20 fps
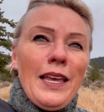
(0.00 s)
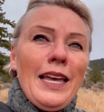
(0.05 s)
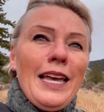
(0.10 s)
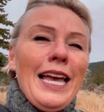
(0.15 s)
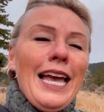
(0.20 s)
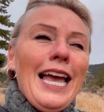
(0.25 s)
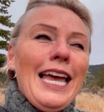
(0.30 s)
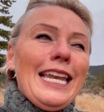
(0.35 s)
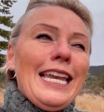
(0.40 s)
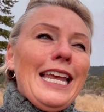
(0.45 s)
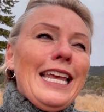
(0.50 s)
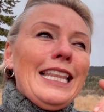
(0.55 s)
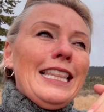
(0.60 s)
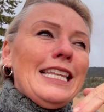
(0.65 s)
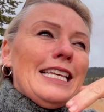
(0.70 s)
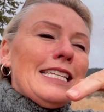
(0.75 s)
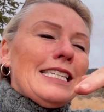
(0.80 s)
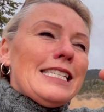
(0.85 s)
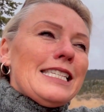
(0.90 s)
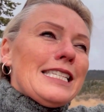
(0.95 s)
And in
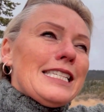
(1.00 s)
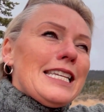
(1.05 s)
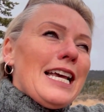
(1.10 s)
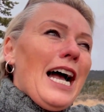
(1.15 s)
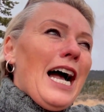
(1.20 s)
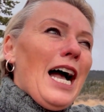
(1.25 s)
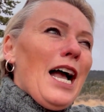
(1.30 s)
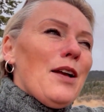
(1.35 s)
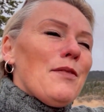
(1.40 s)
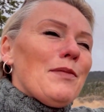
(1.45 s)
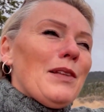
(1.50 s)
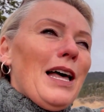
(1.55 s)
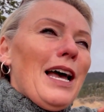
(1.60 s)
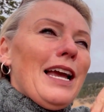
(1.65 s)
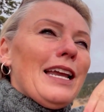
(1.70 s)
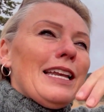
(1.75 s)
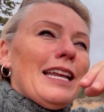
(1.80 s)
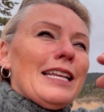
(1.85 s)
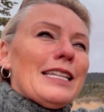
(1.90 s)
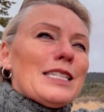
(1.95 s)
this
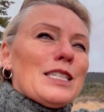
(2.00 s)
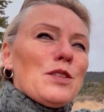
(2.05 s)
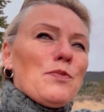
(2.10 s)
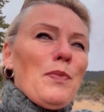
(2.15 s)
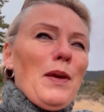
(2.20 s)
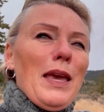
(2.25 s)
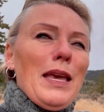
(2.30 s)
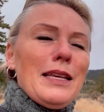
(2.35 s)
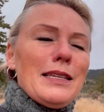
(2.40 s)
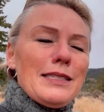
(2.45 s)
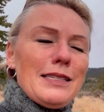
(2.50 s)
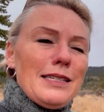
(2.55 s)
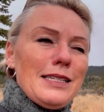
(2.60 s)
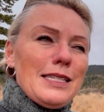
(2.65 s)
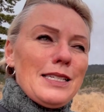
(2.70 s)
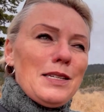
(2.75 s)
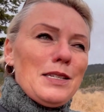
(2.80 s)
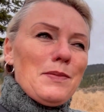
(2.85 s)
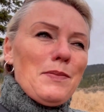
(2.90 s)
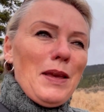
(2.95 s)
timeline and space and
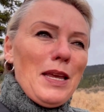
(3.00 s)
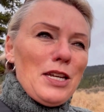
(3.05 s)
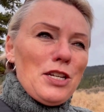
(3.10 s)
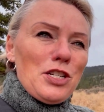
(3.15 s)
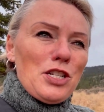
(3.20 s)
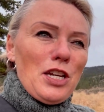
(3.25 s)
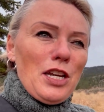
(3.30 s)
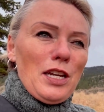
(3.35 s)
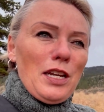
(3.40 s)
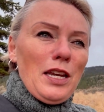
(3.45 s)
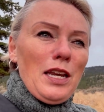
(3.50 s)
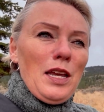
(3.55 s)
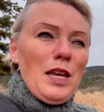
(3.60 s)
dimension,